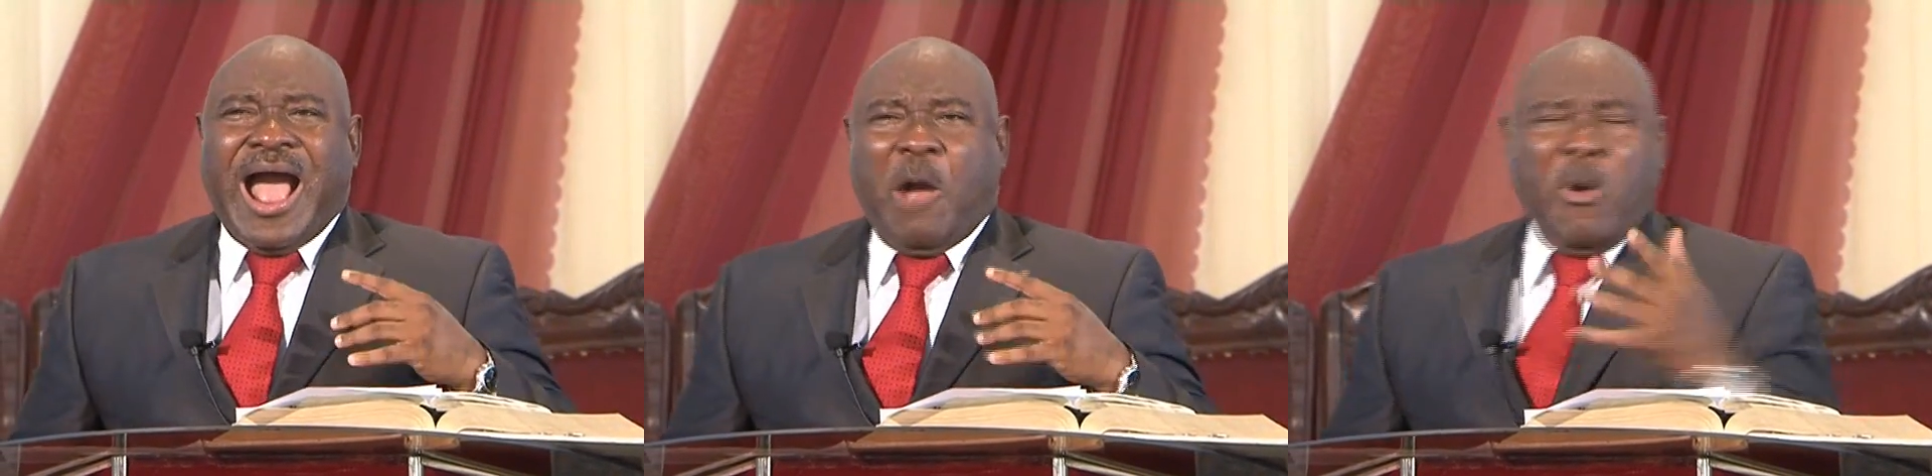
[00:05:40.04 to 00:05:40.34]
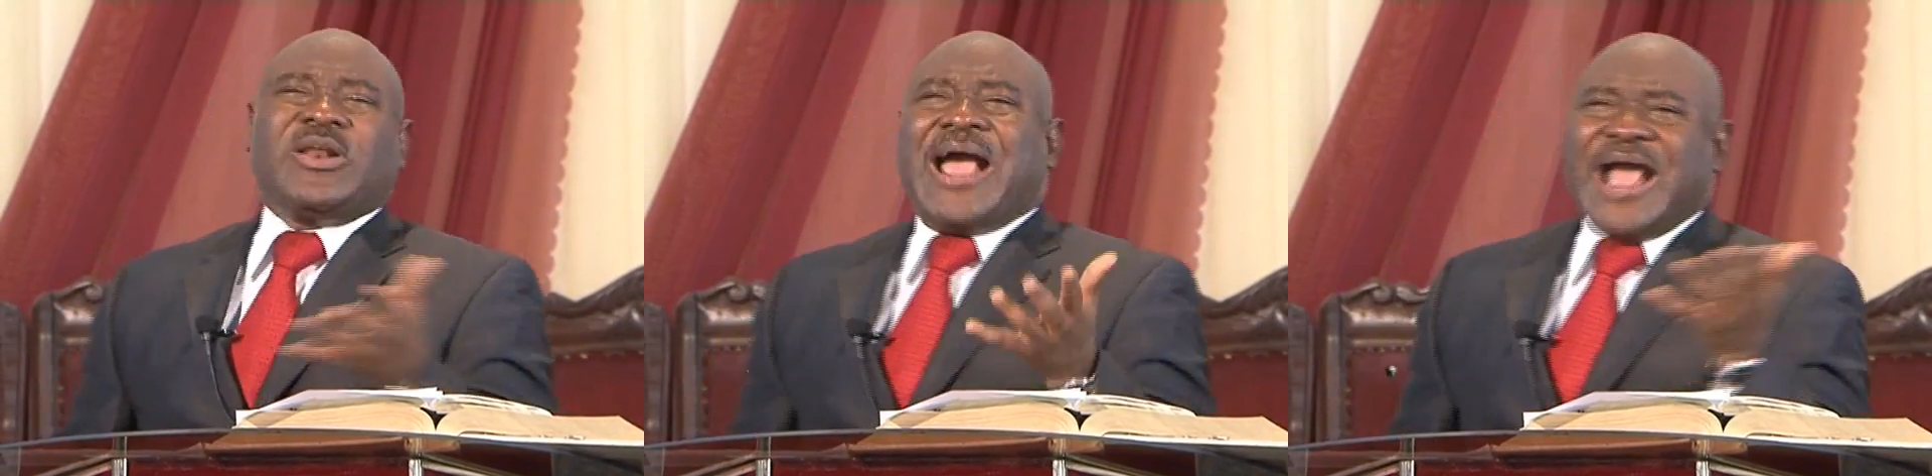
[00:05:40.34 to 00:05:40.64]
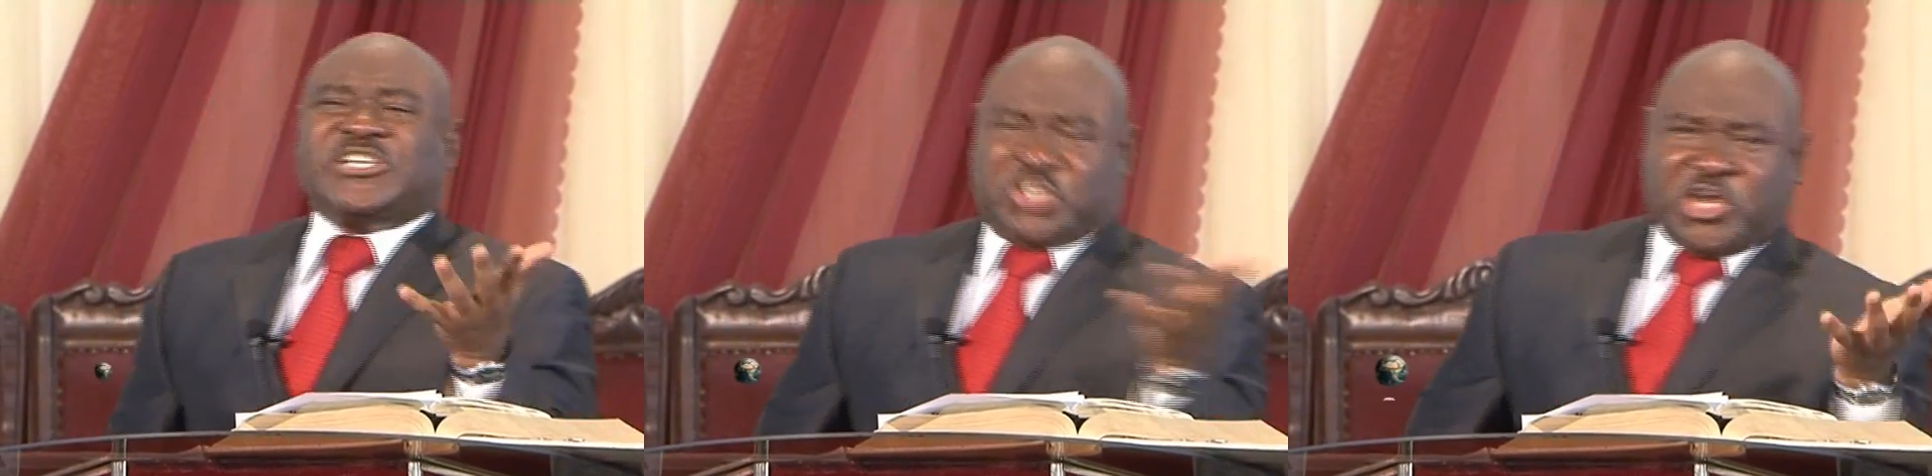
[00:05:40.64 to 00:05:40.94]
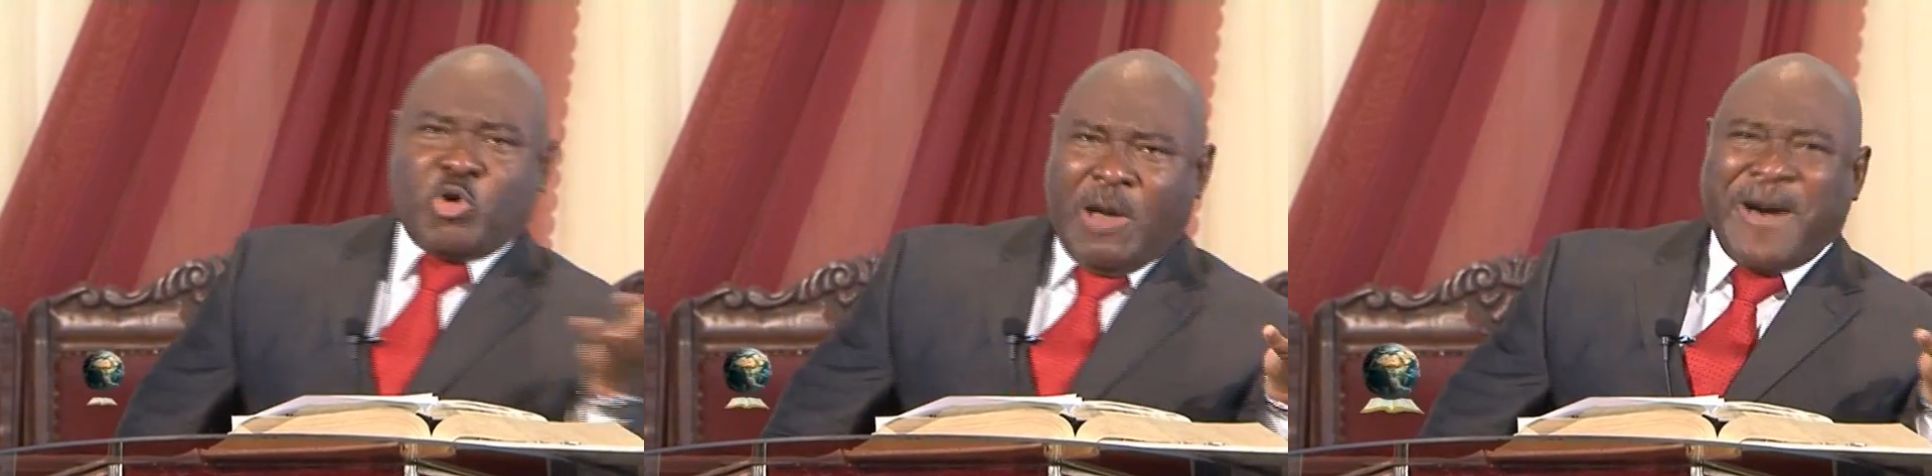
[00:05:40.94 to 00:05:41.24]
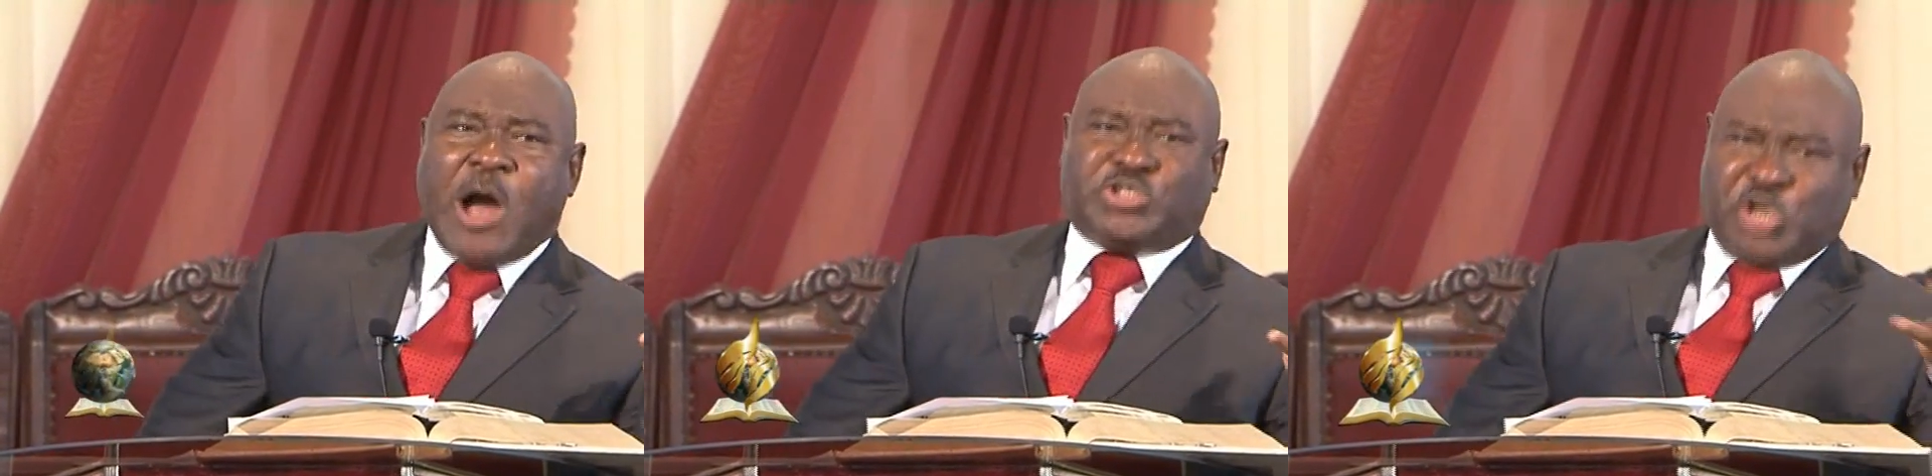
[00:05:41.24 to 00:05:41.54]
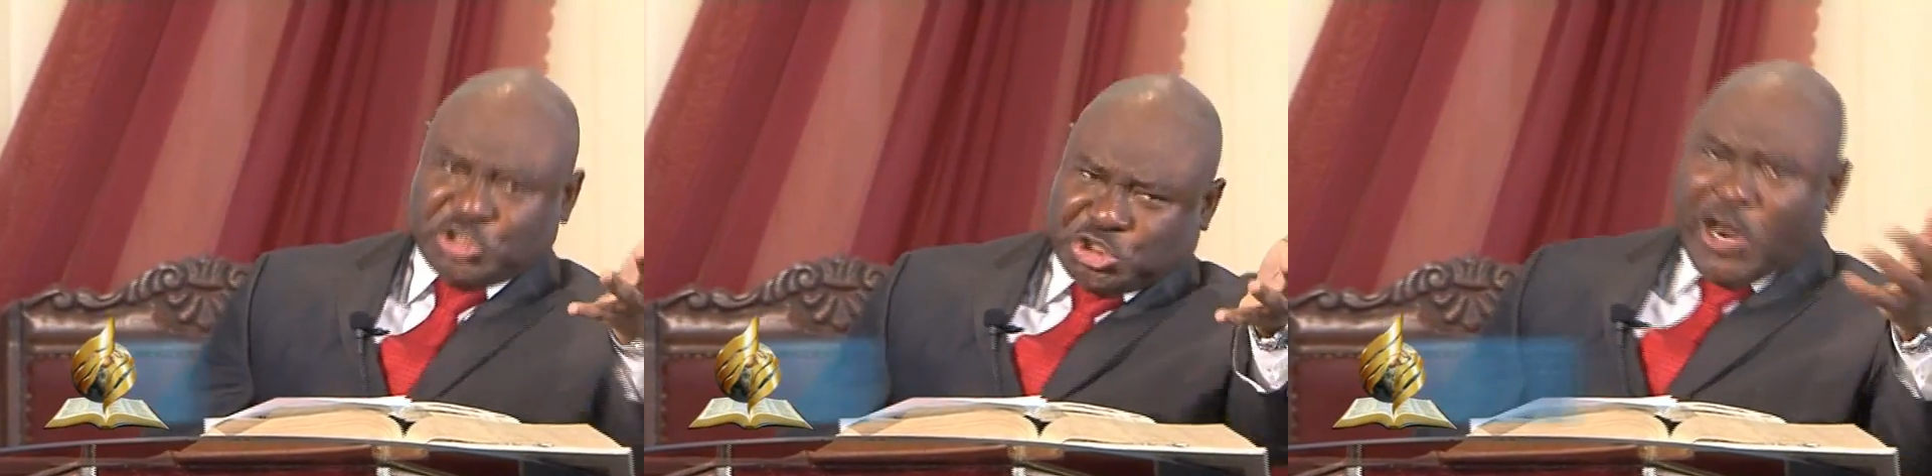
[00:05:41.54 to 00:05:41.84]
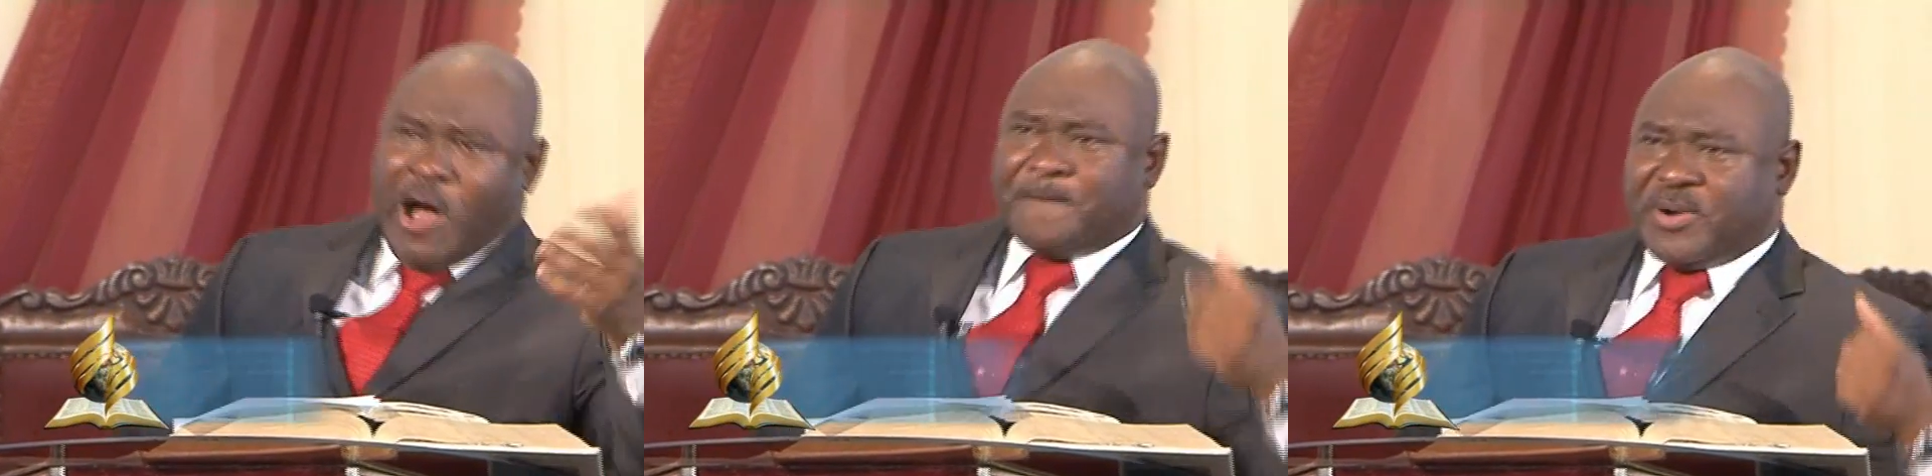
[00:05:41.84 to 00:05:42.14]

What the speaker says: I want to ask you about your job.